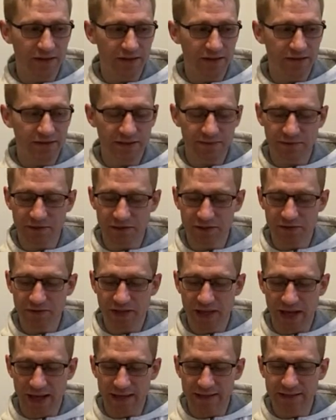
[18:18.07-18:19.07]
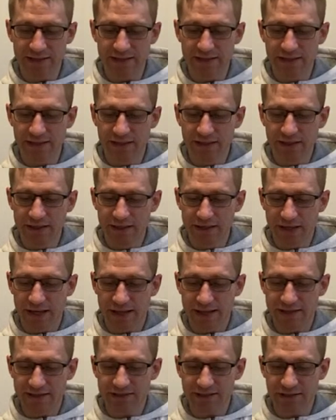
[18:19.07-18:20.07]
someone do that
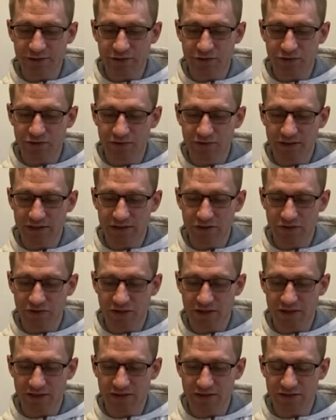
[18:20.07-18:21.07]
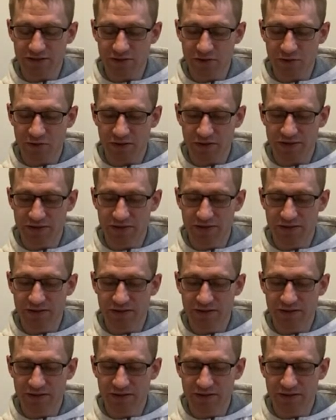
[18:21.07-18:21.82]
unless they truly trust the source